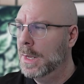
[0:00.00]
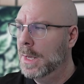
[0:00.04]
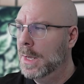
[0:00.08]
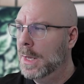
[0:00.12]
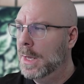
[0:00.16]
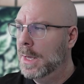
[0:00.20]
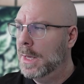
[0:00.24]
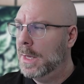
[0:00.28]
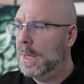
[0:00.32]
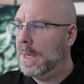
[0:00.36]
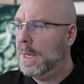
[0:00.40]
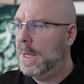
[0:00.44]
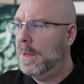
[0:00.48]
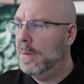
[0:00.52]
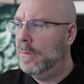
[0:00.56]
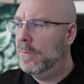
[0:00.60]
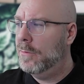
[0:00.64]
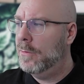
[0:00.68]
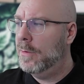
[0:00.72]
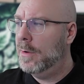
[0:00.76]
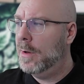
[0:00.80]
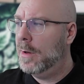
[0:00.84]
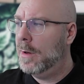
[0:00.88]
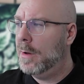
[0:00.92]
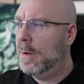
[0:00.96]
In
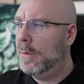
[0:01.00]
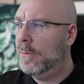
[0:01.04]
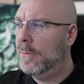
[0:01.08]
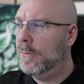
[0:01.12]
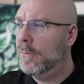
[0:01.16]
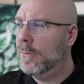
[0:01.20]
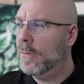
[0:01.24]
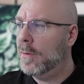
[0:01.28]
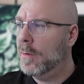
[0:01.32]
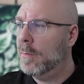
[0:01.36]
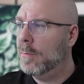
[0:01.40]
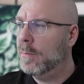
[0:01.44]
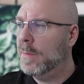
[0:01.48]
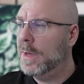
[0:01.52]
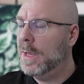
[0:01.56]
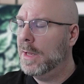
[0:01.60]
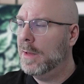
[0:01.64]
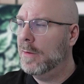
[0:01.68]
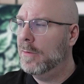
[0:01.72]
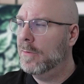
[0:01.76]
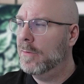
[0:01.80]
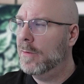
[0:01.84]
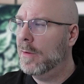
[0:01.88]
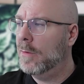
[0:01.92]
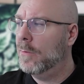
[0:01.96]
triage
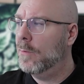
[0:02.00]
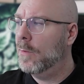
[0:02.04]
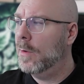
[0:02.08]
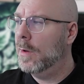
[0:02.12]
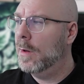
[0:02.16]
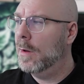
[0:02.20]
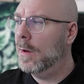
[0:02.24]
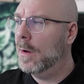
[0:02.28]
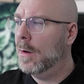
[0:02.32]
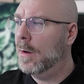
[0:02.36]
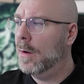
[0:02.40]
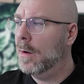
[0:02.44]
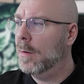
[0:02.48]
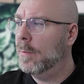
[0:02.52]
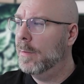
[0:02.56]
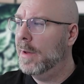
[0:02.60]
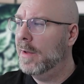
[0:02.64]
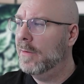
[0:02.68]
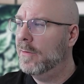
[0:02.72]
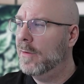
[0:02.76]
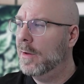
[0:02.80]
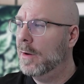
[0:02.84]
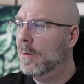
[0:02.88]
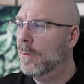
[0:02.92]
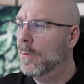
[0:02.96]
means that we are
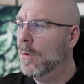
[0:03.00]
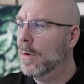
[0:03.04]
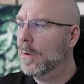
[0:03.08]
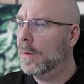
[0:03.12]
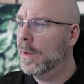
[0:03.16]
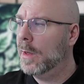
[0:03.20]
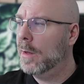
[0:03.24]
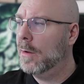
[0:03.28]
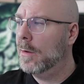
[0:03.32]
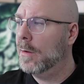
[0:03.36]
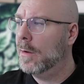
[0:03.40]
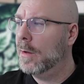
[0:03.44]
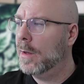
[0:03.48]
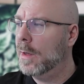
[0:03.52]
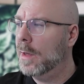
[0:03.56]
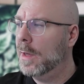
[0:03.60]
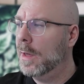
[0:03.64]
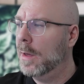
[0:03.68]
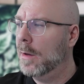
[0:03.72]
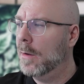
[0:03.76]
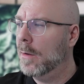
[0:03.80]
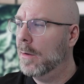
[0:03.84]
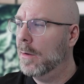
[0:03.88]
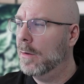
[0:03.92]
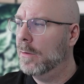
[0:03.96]
basically working
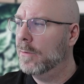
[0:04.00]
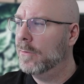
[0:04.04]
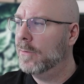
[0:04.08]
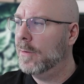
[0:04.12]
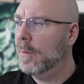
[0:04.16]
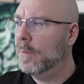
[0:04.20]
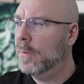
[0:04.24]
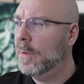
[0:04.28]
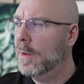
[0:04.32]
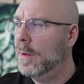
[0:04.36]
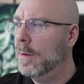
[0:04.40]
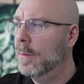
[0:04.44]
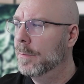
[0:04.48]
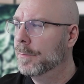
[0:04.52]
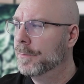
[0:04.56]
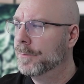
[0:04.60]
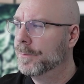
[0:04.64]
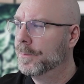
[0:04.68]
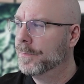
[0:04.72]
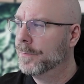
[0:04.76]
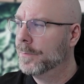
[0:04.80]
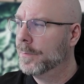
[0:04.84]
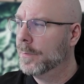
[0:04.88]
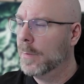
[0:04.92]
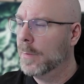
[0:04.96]
on something.
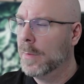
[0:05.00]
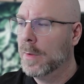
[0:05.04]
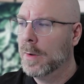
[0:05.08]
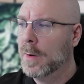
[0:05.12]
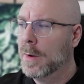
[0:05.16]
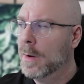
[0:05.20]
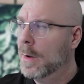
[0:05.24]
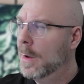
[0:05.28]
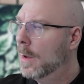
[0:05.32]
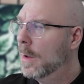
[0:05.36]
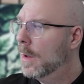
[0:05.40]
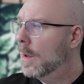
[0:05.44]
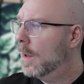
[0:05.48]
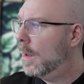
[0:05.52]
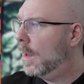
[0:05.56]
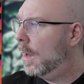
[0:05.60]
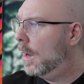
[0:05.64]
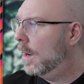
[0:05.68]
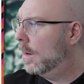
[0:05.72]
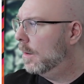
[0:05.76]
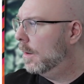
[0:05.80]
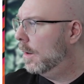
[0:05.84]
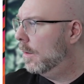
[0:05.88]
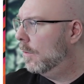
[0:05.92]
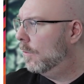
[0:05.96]
And
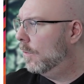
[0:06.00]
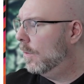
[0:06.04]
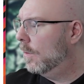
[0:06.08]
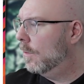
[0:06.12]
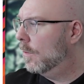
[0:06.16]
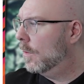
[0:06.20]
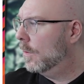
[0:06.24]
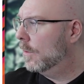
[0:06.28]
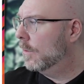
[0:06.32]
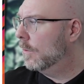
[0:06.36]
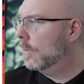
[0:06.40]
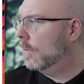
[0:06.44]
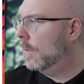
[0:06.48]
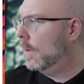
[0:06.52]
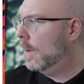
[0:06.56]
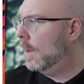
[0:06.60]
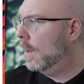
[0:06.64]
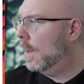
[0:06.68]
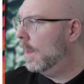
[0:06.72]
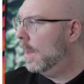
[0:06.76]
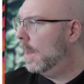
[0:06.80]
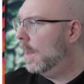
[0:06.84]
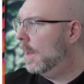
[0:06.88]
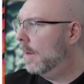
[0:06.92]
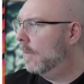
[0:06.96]
then we want to
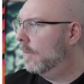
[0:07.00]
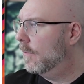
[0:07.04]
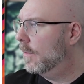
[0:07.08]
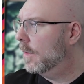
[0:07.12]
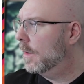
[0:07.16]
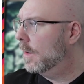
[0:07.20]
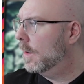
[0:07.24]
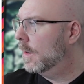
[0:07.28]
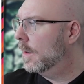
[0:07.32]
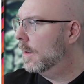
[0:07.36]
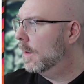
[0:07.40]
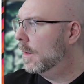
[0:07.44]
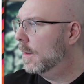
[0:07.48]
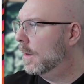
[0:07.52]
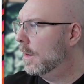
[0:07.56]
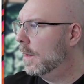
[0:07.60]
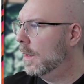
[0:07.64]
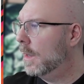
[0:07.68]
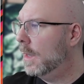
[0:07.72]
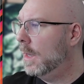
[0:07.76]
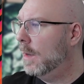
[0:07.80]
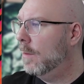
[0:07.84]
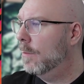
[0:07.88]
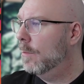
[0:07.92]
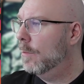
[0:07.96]
have
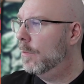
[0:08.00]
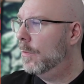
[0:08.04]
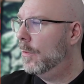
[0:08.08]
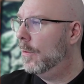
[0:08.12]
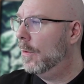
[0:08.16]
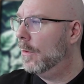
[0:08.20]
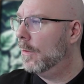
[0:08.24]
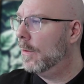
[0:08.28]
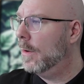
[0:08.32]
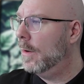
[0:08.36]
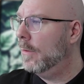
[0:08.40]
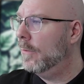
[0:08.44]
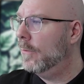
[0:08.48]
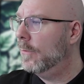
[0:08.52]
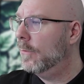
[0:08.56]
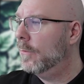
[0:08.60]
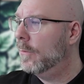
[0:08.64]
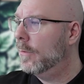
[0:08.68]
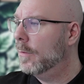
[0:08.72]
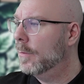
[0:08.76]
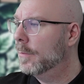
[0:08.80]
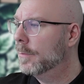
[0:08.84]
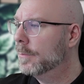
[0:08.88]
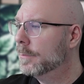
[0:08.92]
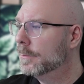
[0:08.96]
in progress
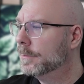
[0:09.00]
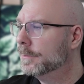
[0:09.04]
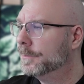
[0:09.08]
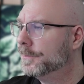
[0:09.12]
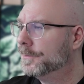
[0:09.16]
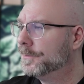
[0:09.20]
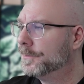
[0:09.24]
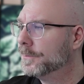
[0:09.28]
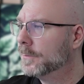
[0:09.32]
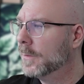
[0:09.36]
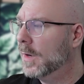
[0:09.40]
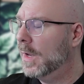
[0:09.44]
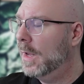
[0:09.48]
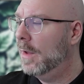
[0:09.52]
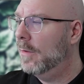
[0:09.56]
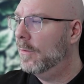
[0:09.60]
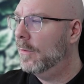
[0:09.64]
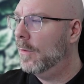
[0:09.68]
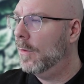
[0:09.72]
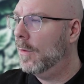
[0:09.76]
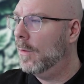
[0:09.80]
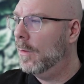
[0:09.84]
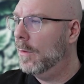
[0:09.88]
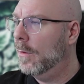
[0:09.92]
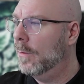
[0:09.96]
is
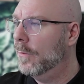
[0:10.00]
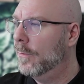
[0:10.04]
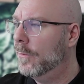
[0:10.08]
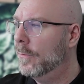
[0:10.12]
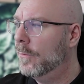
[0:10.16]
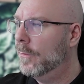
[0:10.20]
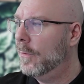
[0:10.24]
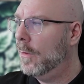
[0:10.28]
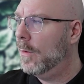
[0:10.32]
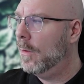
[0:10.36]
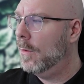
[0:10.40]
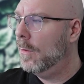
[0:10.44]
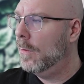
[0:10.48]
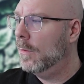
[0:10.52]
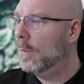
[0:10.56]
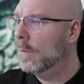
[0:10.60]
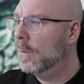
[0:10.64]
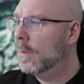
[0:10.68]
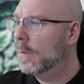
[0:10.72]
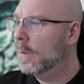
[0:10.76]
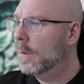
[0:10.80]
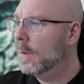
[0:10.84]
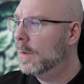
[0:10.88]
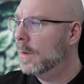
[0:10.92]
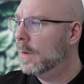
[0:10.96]
also
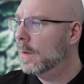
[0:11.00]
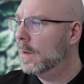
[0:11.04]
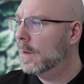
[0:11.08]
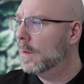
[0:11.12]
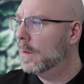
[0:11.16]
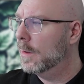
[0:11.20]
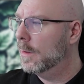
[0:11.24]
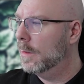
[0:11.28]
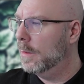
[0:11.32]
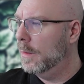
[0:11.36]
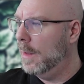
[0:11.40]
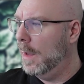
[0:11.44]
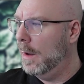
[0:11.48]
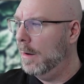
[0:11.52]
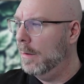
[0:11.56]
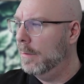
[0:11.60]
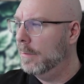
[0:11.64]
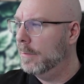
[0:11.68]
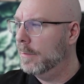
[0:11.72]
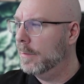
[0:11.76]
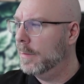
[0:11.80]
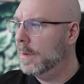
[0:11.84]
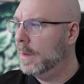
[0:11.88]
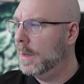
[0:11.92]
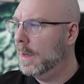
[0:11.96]
there
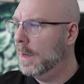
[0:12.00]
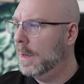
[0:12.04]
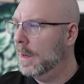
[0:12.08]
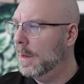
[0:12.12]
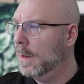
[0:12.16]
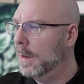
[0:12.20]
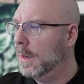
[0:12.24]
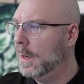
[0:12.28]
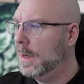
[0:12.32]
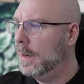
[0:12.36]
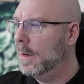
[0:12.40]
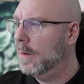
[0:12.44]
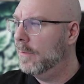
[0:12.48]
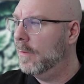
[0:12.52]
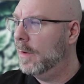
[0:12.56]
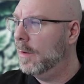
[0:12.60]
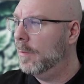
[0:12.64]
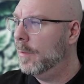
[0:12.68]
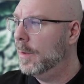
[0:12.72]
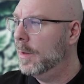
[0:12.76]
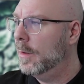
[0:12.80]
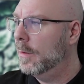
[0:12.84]
in development.